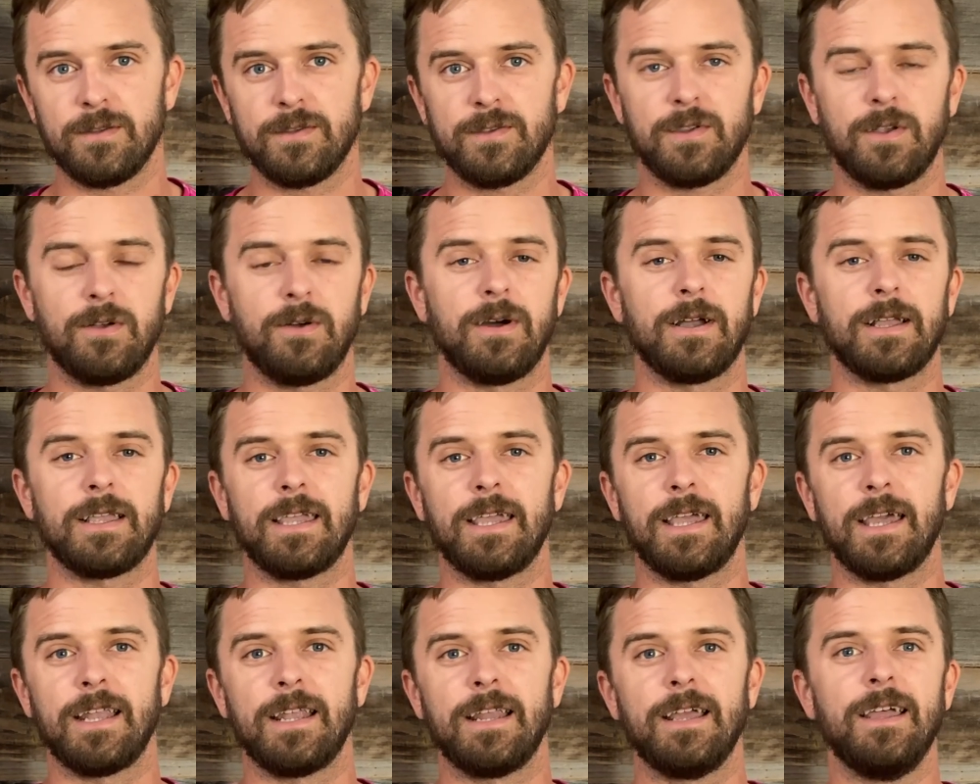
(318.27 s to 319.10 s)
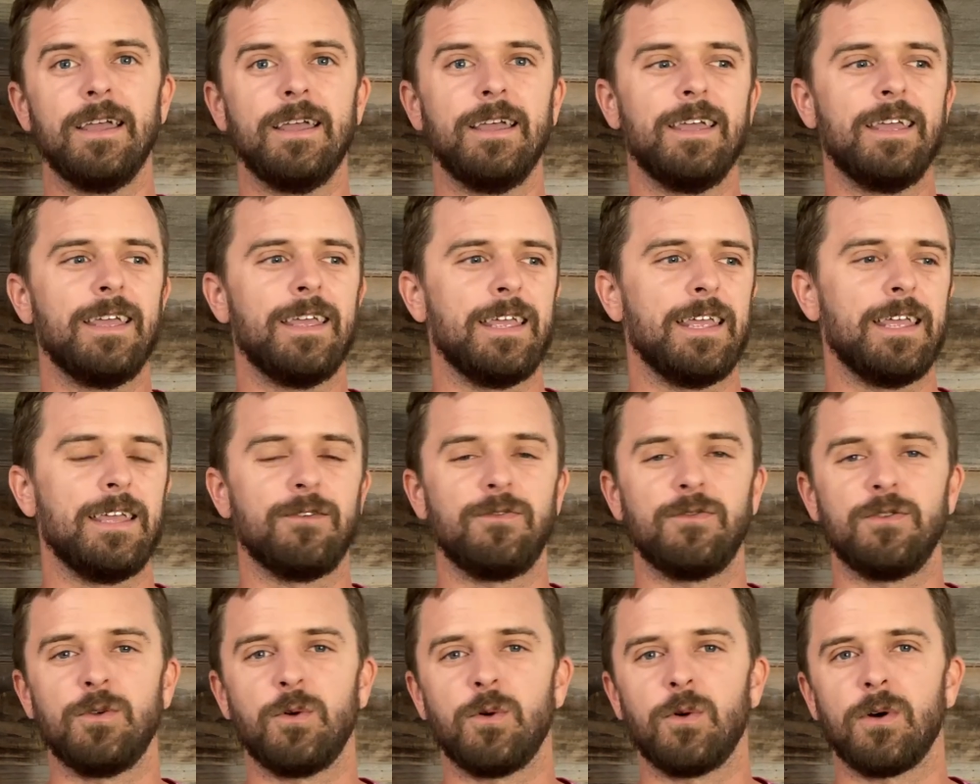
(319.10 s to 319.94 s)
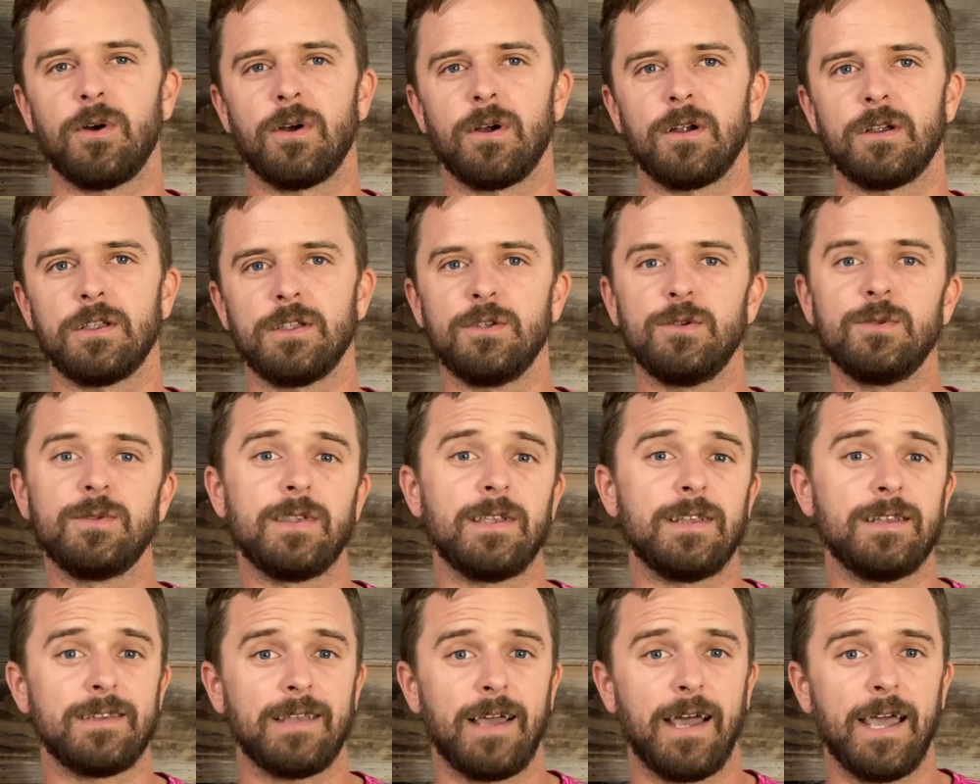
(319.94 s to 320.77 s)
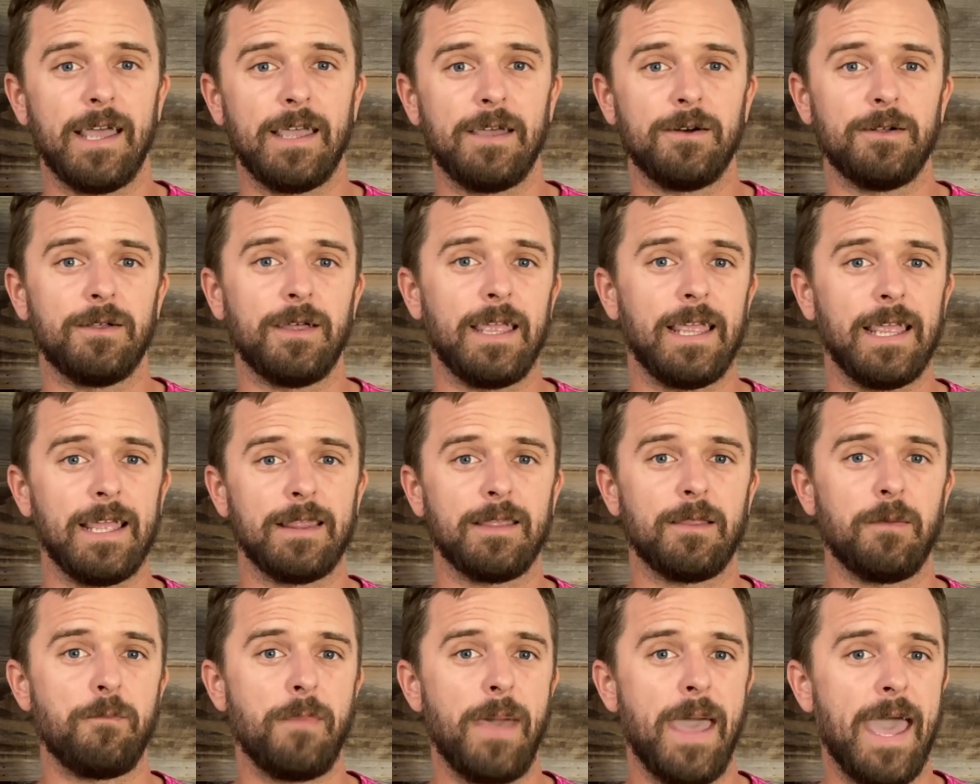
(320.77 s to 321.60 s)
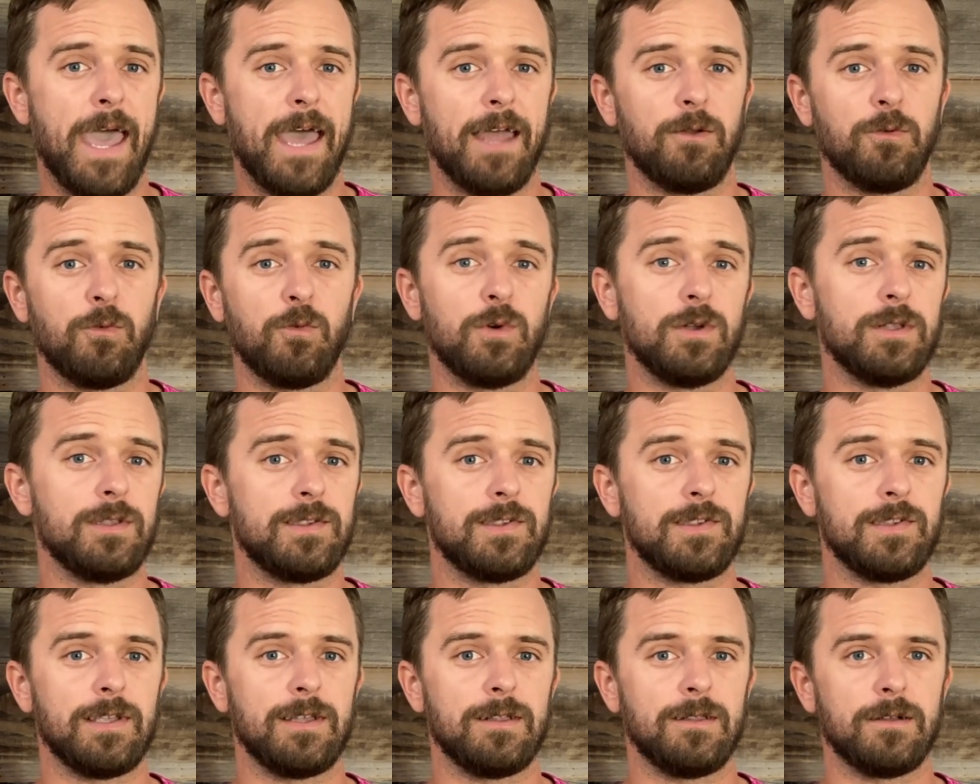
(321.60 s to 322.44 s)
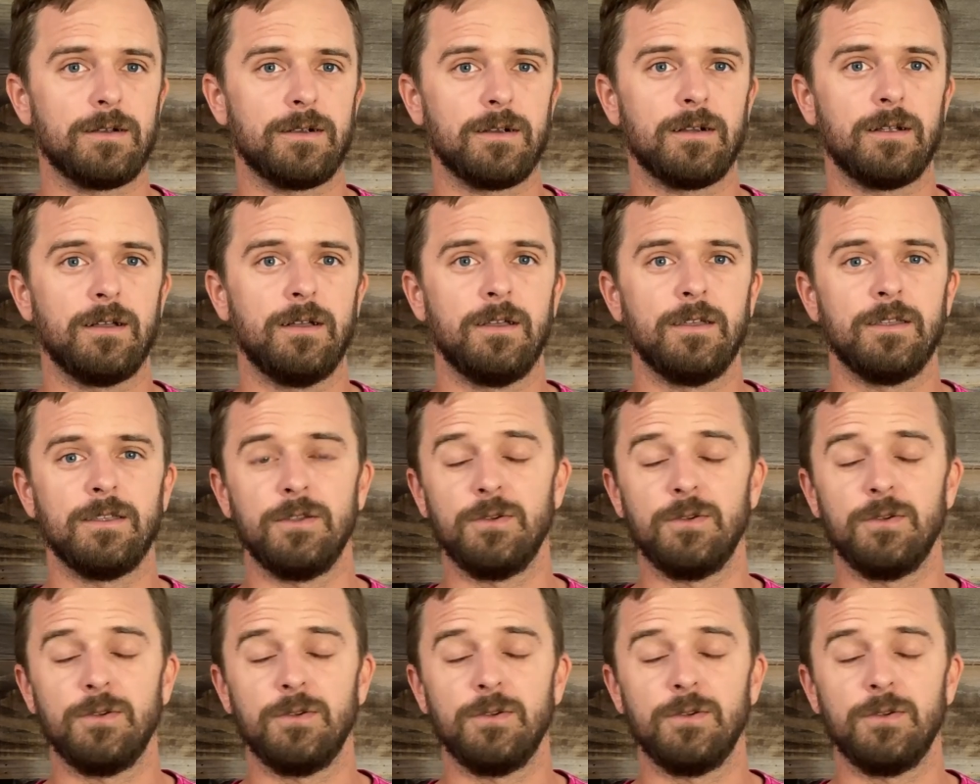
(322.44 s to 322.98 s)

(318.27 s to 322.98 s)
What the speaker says: So again, if you're using tile and the mat wood sealer,